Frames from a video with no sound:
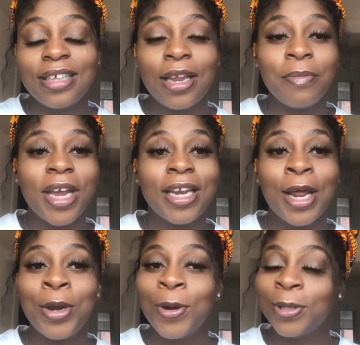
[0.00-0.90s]
Anybody
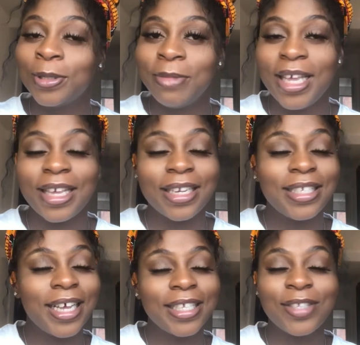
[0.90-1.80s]
that knows me can
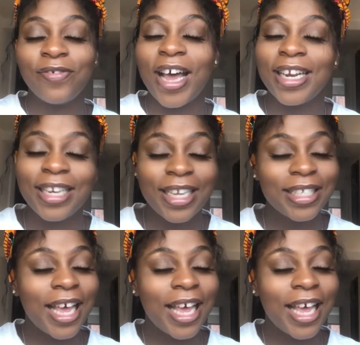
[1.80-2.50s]
testify to this.